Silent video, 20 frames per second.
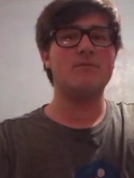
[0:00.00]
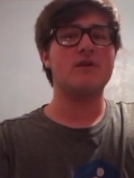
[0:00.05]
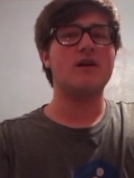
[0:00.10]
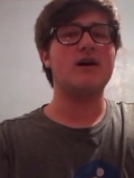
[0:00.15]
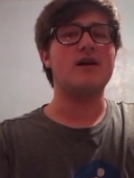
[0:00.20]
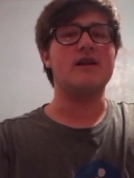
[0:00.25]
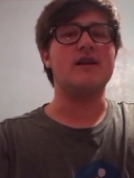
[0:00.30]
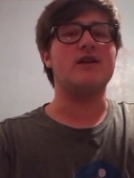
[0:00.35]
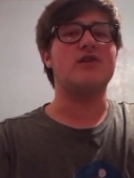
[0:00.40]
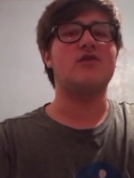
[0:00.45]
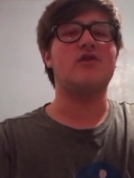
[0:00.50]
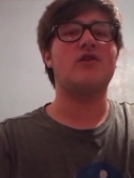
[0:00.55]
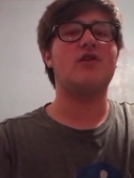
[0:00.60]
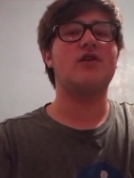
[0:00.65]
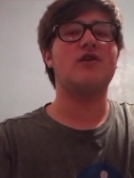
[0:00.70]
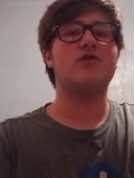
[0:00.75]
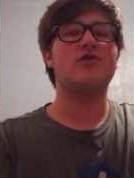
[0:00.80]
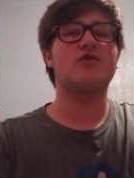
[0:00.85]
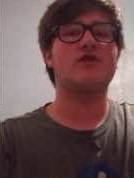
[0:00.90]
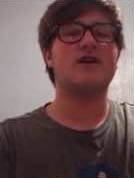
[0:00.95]
not into
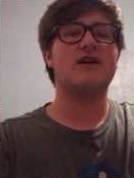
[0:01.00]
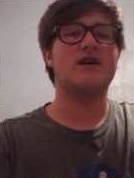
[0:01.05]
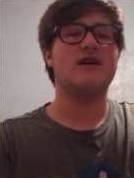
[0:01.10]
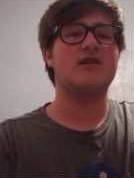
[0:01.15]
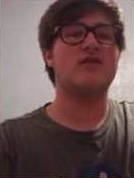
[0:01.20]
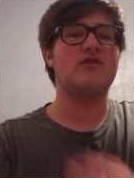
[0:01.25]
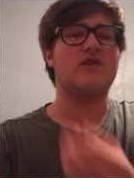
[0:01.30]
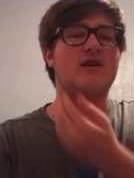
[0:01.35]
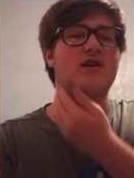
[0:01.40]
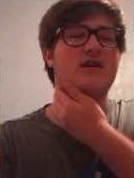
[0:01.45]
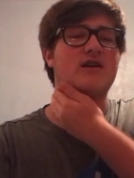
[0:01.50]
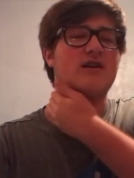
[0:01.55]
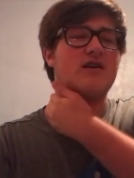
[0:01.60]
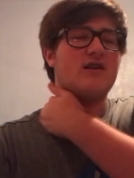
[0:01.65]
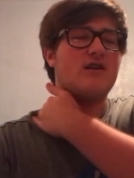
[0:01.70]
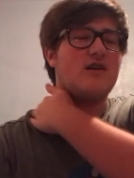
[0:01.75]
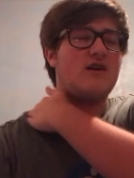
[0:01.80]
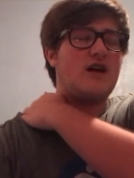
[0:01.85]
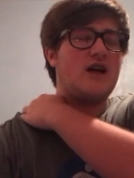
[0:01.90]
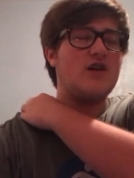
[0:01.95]
those kinds. Like,
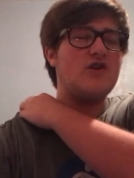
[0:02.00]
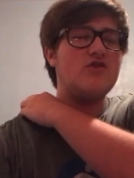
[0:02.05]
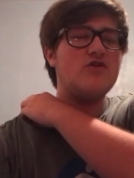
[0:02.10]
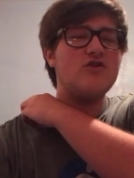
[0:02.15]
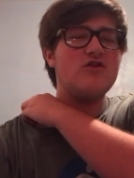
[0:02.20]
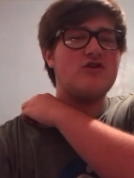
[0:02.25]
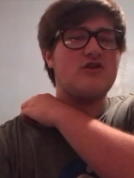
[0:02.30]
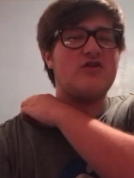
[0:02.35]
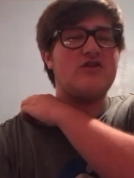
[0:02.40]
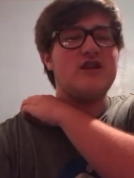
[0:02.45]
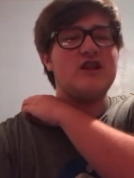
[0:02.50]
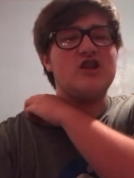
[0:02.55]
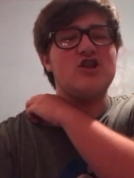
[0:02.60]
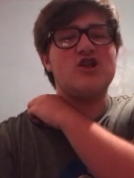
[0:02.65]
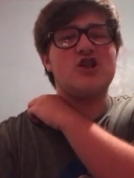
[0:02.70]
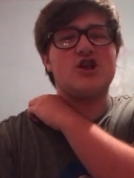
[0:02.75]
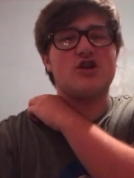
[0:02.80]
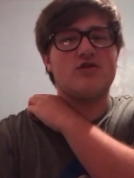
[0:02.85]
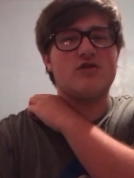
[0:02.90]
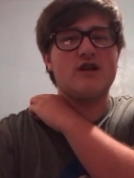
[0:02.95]
I usually just eat
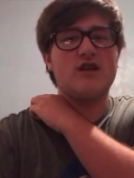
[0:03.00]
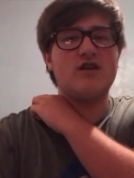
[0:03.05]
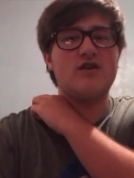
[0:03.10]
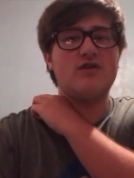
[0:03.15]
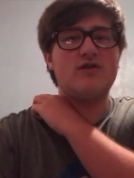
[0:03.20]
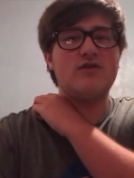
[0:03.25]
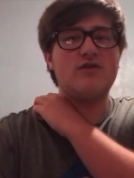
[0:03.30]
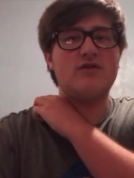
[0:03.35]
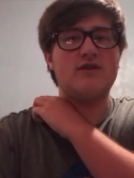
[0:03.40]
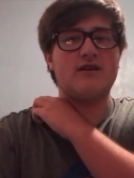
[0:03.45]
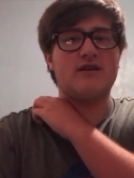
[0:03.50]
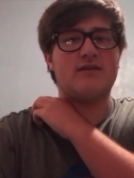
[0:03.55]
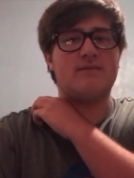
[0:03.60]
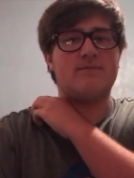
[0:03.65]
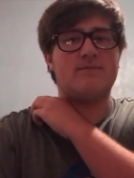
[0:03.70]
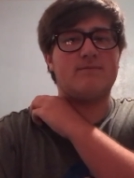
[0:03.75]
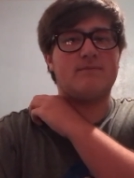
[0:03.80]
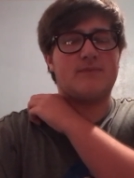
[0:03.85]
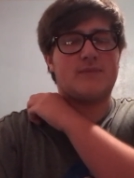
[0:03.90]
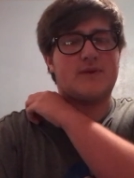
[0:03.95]
Cheerios, and
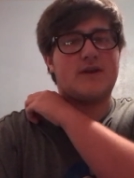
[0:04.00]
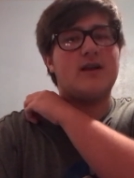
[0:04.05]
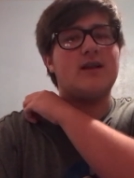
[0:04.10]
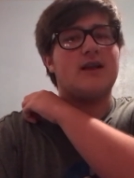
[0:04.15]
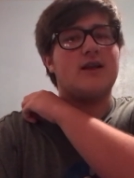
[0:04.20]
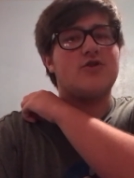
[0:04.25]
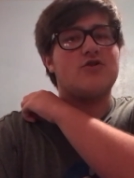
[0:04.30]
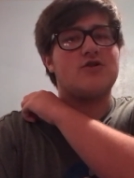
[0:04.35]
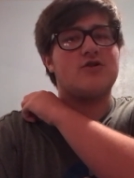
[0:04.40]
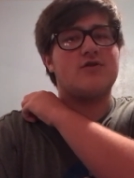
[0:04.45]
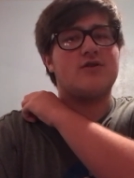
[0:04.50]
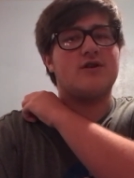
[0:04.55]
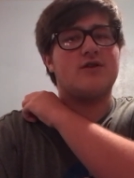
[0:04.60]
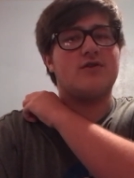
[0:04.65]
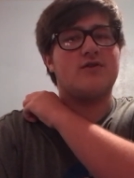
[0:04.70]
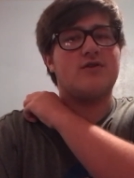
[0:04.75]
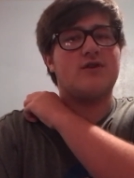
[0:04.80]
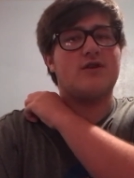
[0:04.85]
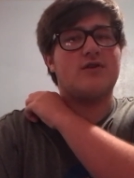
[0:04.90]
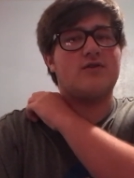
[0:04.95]
I like
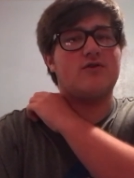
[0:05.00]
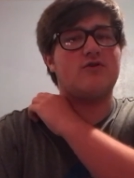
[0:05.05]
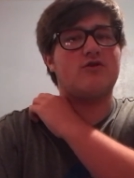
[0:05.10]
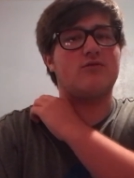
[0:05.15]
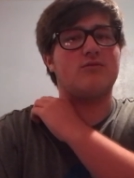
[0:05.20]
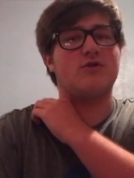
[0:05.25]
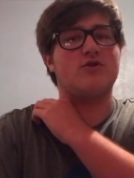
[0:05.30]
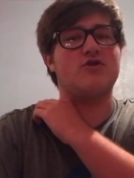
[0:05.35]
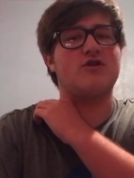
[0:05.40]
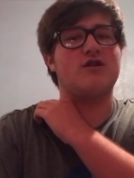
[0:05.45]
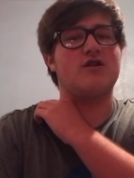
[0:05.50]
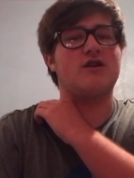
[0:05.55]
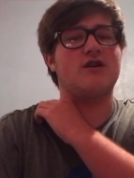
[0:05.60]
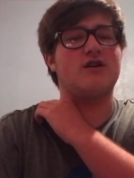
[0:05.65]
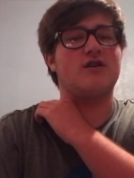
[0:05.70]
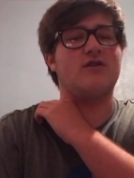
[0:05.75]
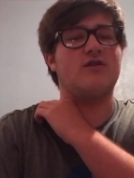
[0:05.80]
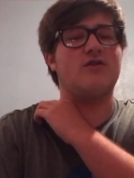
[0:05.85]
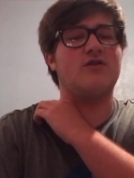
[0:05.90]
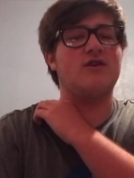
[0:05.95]
Cheerios, like normal
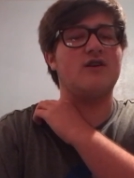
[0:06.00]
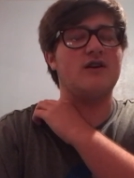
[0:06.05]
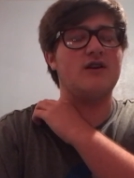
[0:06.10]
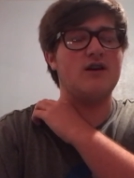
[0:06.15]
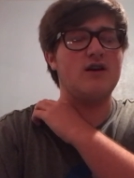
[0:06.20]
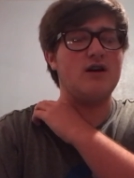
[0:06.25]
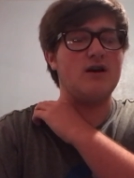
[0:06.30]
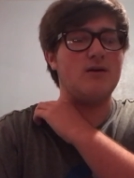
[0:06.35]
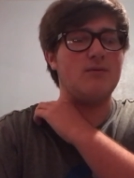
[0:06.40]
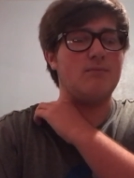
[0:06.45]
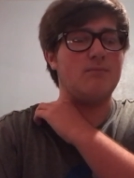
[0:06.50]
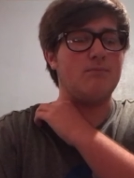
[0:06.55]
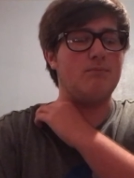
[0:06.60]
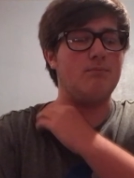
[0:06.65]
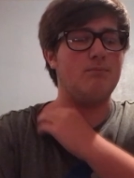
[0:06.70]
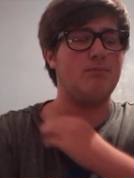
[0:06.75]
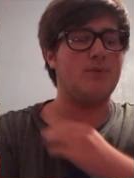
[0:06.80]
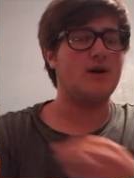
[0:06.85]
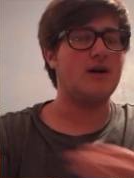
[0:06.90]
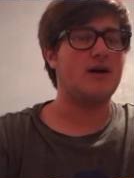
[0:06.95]
Cheerios.
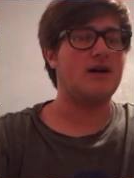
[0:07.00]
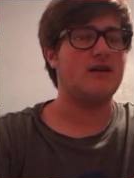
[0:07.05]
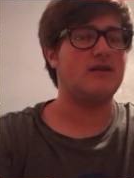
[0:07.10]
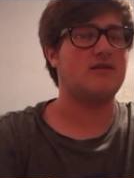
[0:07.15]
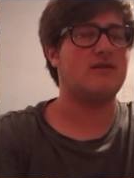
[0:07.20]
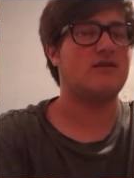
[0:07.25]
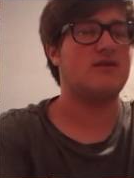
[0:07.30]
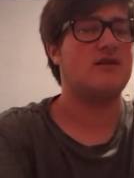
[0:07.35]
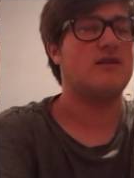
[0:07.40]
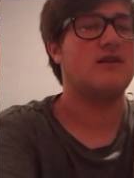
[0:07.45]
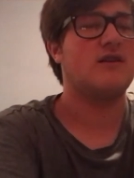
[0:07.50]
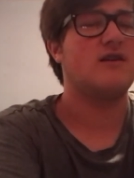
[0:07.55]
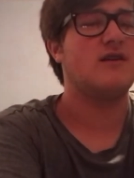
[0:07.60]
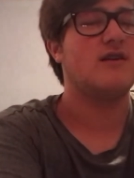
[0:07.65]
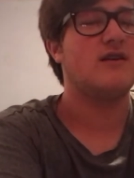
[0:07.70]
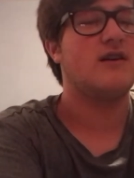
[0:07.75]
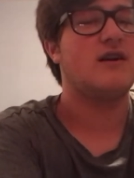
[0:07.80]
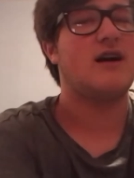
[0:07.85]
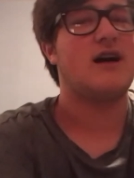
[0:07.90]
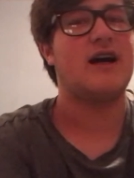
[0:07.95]
But
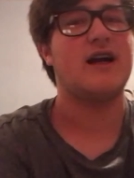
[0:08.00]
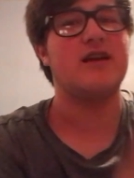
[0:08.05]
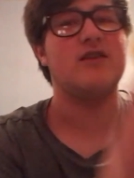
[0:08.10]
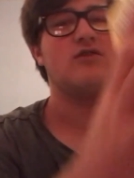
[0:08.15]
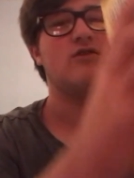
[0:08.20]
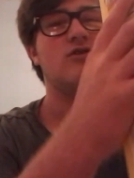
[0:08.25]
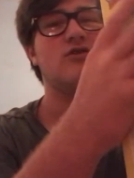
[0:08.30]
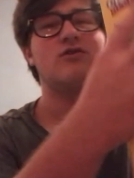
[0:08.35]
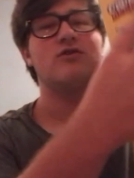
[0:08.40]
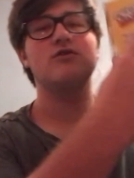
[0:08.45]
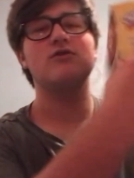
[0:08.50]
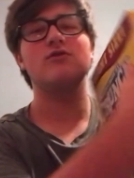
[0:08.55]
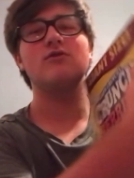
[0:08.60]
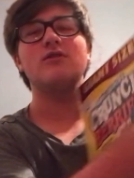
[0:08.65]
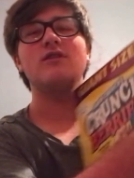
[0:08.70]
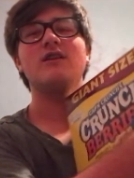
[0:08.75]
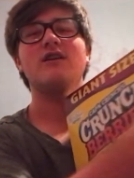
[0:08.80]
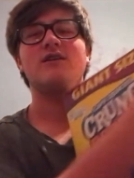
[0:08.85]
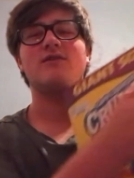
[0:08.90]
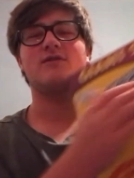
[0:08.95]
I do
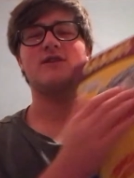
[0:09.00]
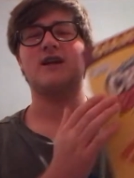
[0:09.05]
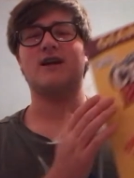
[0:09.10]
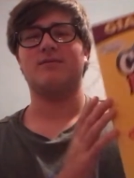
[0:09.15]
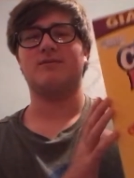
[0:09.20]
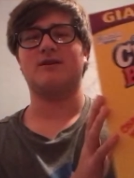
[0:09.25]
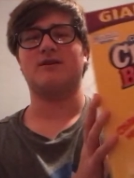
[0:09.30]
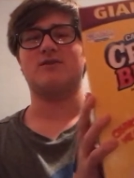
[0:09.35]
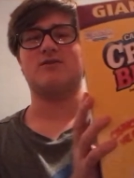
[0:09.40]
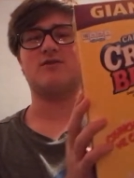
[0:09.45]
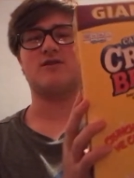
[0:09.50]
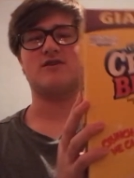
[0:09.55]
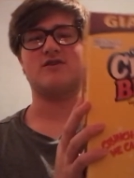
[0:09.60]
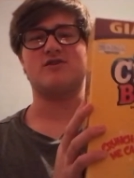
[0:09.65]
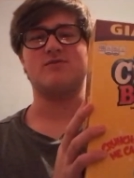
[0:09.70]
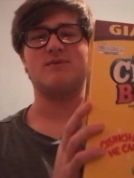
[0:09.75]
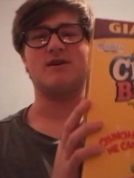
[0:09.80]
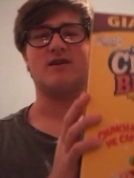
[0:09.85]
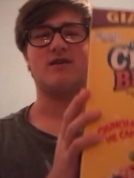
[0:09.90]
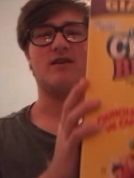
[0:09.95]
love Captain Crunch
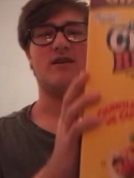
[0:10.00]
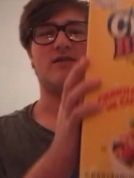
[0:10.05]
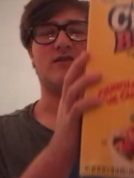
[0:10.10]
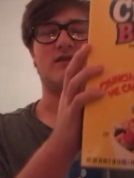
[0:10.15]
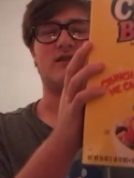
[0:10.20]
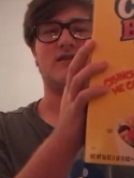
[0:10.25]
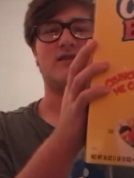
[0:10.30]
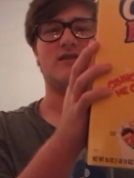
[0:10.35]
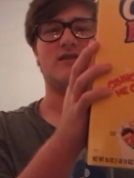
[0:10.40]
berries, and